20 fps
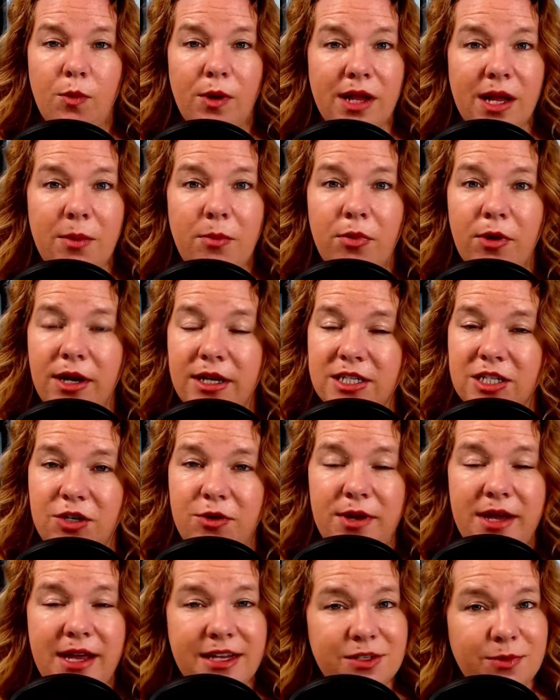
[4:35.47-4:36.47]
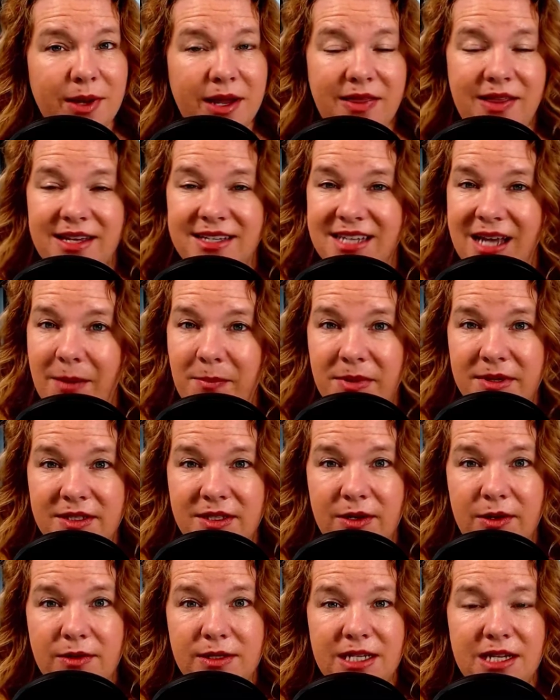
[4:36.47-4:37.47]
What I bring to you each week in these
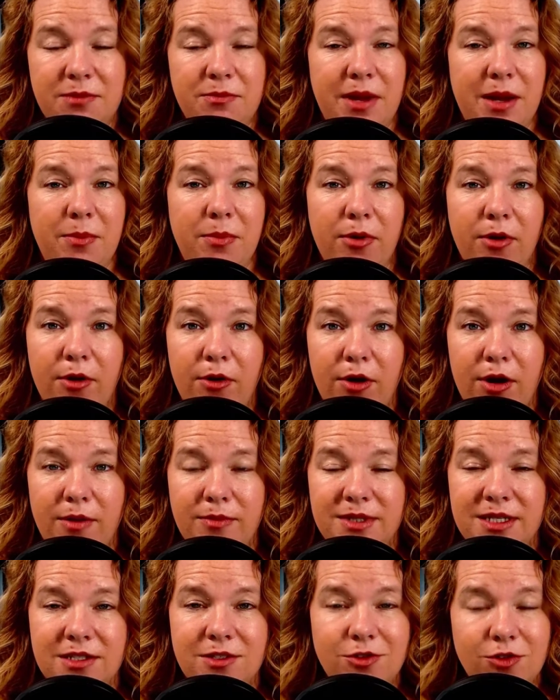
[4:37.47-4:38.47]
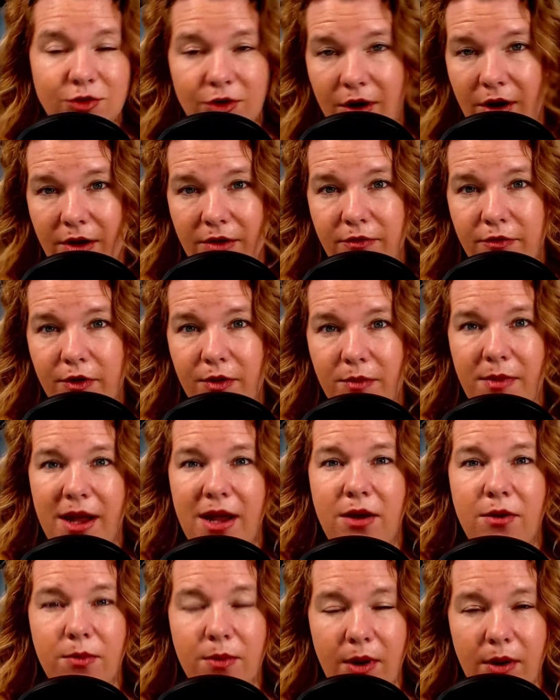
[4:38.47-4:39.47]
episodes and in my programs is drawn from my
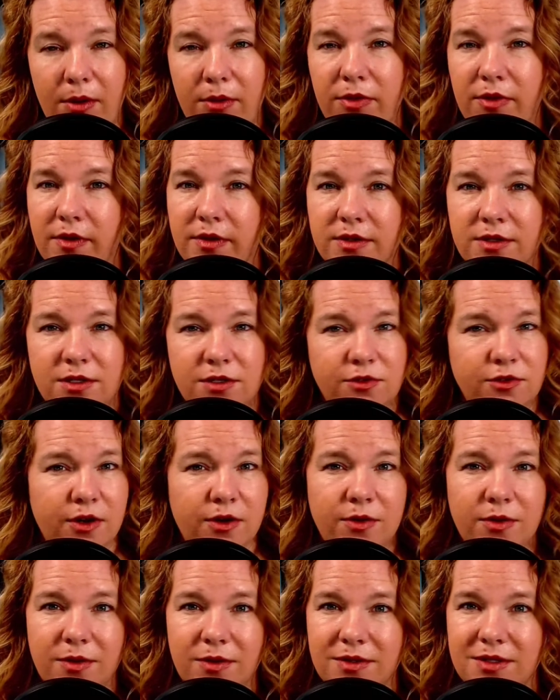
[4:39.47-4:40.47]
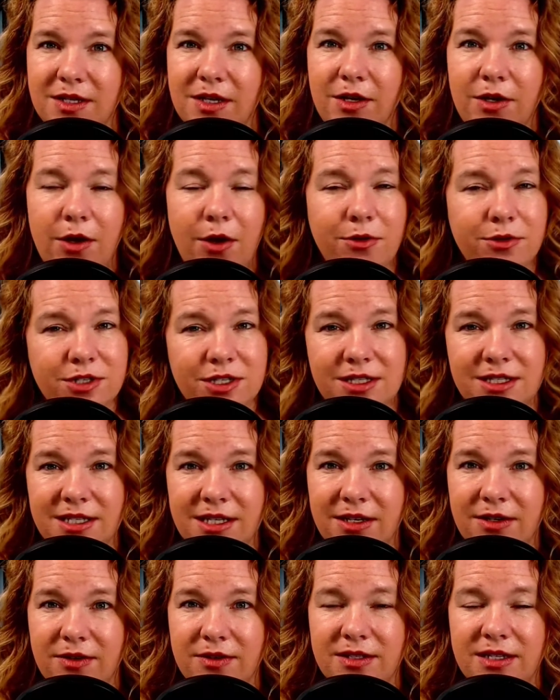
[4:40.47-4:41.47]
growth, struggles, coaching
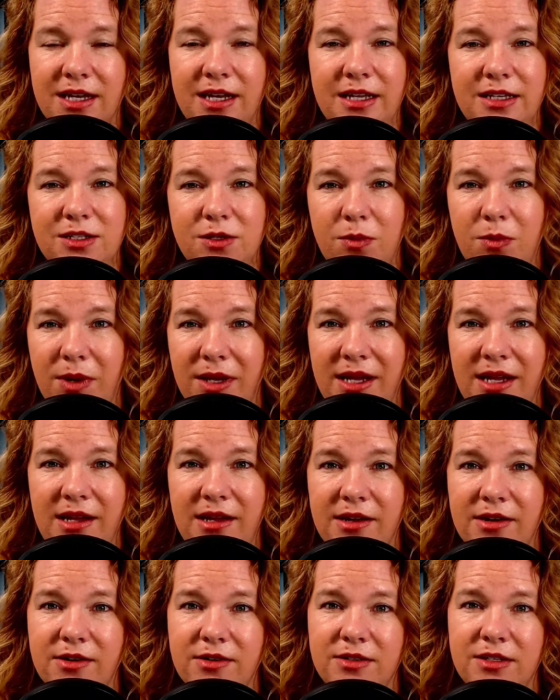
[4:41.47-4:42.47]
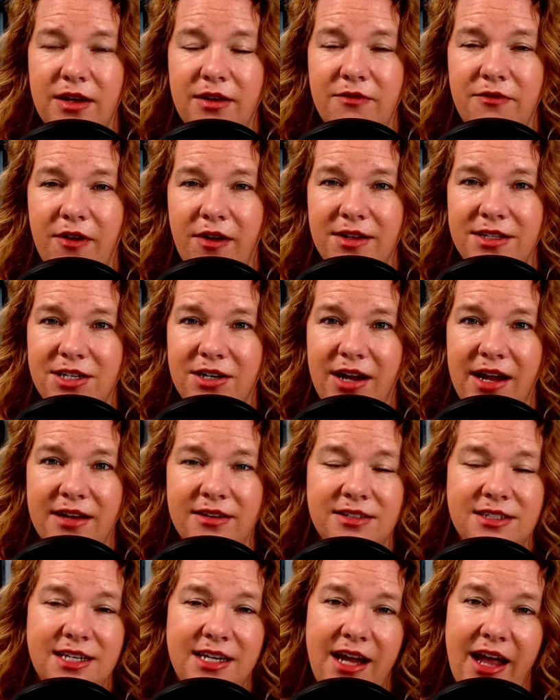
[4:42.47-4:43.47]
skills, and 20 years of volunteer
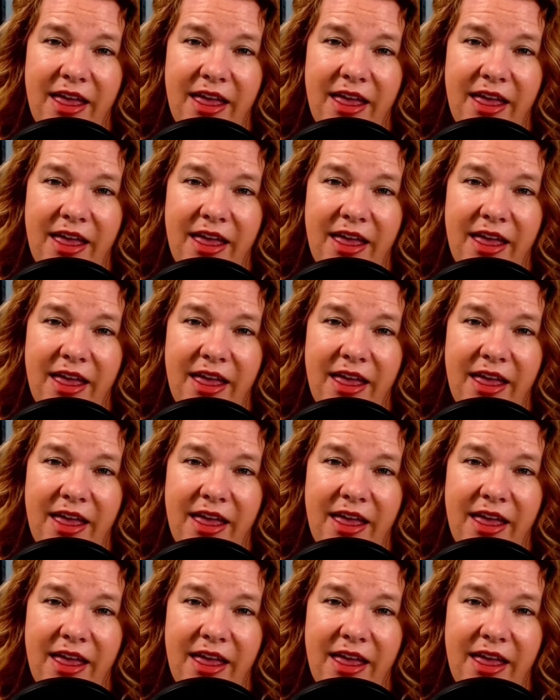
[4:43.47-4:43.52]
counseling